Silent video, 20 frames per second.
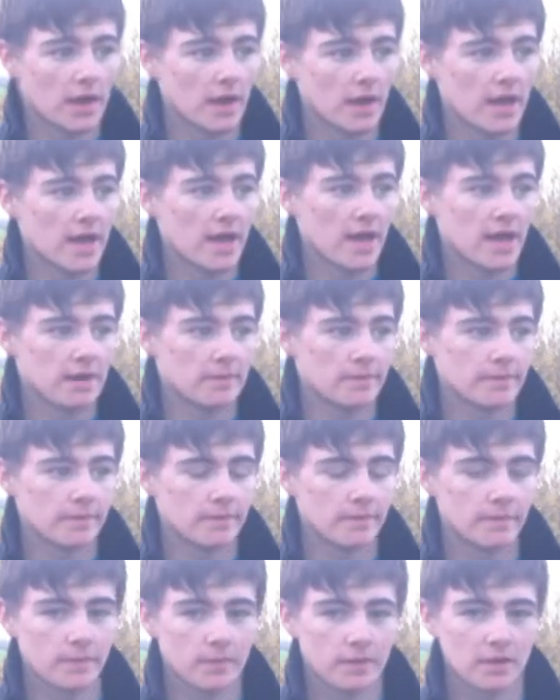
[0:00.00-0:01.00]
Um,
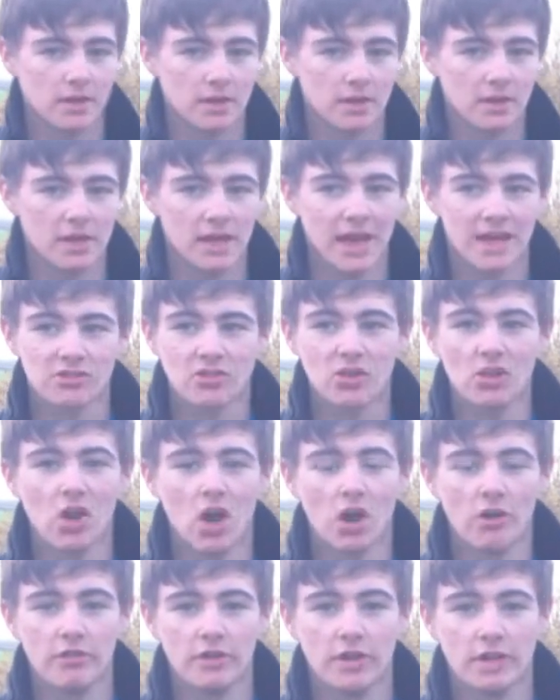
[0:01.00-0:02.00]
it had
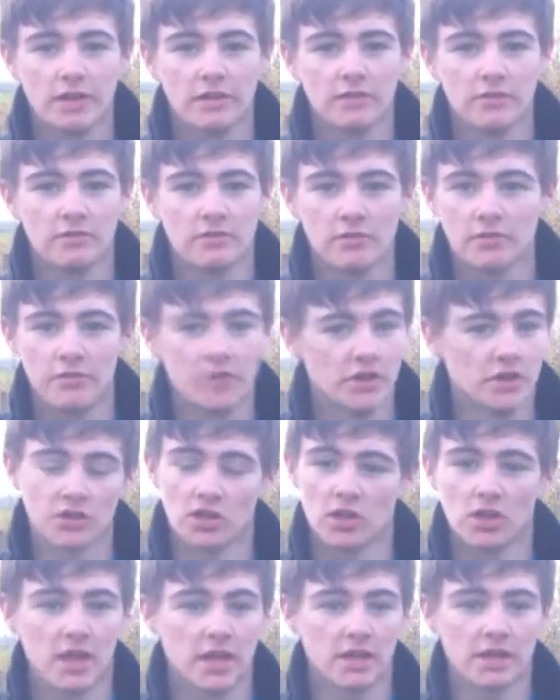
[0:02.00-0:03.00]
chlorine in, fish
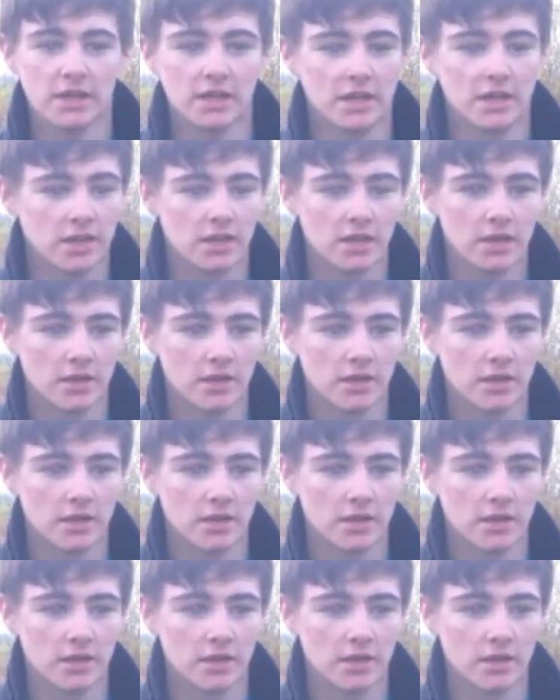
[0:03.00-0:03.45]
don't like it.